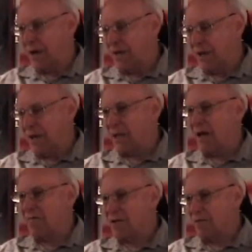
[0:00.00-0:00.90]
I think
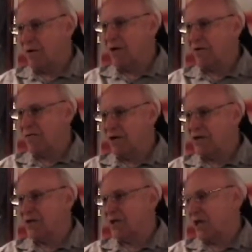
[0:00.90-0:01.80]
that was one of the
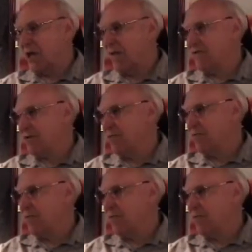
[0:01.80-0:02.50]
reasons they gave us new